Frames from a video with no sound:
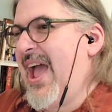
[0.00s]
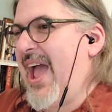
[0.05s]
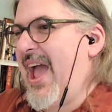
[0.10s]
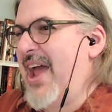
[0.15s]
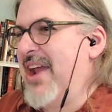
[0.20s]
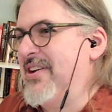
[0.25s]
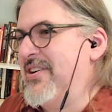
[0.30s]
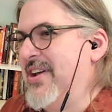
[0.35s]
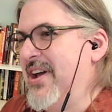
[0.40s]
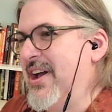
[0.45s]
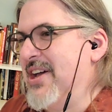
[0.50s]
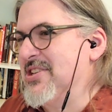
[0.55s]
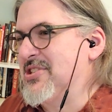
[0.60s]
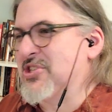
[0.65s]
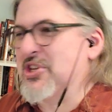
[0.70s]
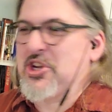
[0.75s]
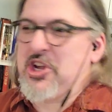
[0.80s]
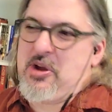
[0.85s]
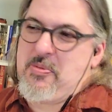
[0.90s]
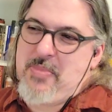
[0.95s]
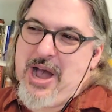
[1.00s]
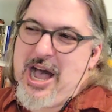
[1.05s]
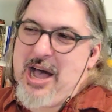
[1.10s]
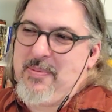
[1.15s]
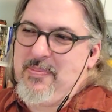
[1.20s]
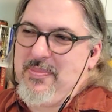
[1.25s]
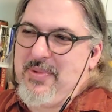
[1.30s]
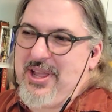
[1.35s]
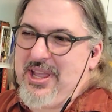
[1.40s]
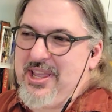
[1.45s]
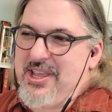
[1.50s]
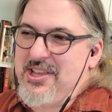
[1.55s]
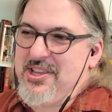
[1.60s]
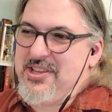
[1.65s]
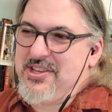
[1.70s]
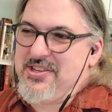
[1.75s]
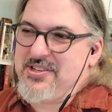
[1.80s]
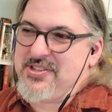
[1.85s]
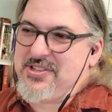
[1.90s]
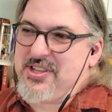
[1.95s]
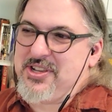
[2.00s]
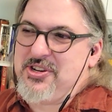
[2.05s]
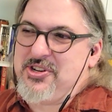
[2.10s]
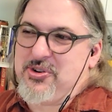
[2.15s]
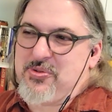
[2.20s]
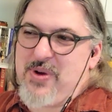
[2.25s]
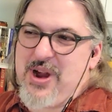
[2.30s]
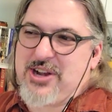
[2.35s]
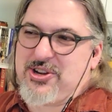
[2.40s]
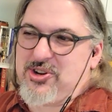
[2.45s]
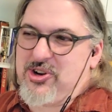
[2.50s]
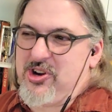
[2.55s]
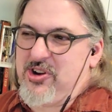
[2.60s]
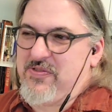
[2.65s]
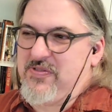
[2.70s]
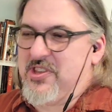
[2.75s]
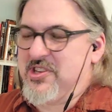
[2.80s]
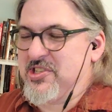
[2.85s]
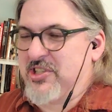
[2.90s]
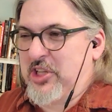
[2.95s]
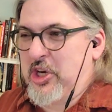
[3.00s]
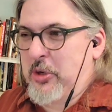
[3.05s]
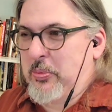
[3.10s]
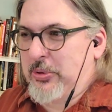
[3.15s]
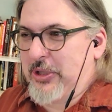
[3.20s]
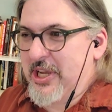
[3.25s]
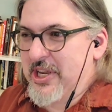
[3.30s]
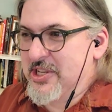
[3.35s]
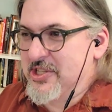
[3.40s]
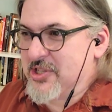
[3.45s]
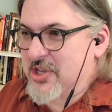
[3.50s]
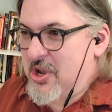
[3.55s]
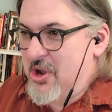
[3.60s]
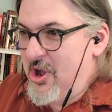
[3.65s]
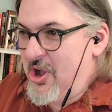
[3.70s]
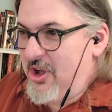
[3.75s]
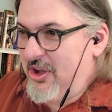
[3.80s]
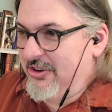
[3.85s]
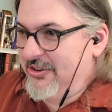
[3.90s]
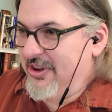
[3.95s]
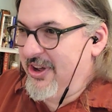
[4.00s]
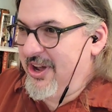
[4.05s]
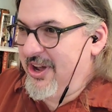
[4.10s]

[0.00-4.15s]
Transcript: And so your mom is the director of this little place called